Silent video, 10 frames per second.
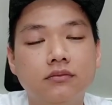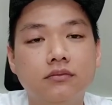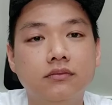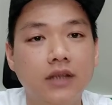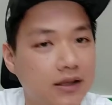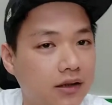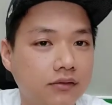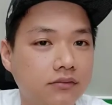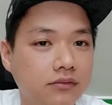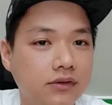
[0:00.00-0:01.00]
that's it
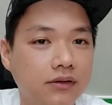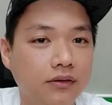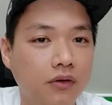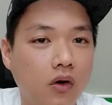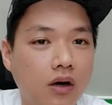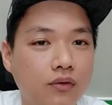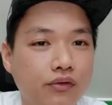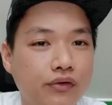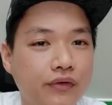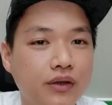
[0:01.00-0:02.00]
for our
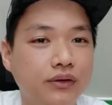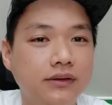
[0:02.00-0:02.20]
review.